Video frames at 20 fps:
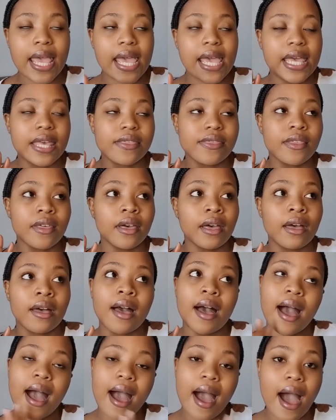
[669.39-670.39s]
in the
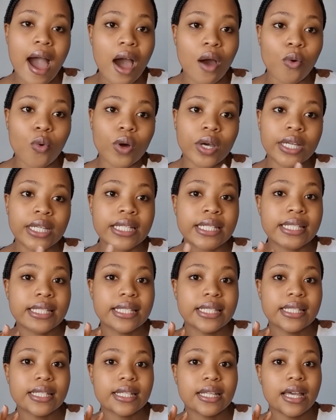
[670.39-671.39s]

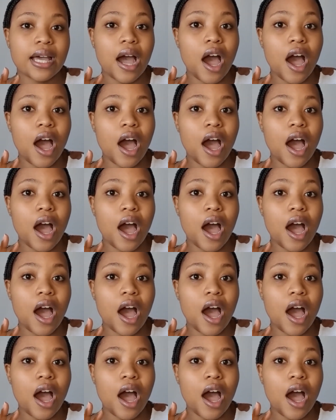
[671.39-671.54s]
hours